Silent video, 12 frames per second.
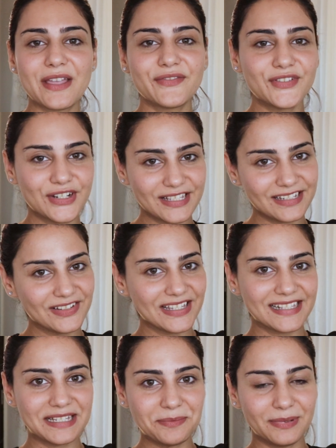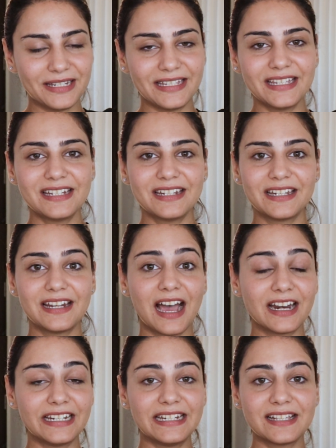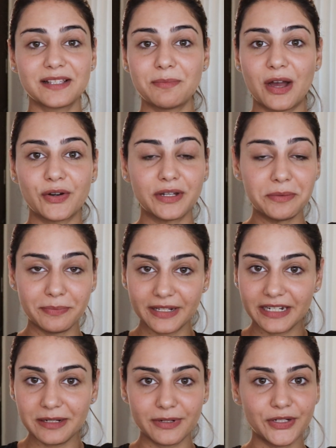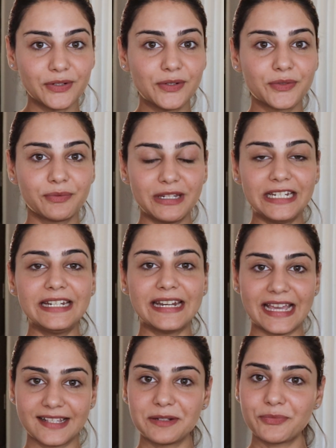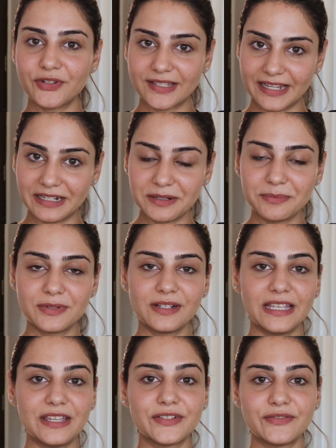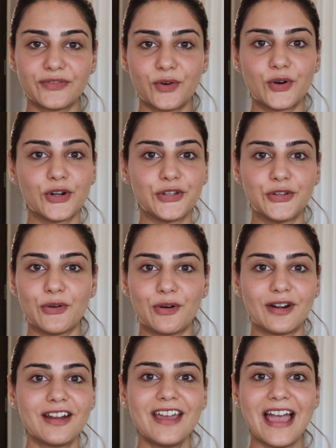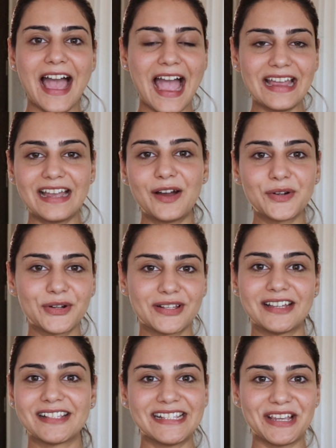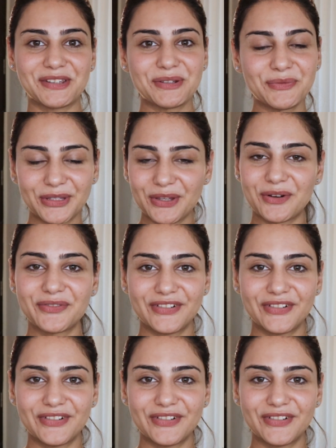my first look is complete. It hardly takes about a minute, but you look really nice and presentable even for your hangout session with your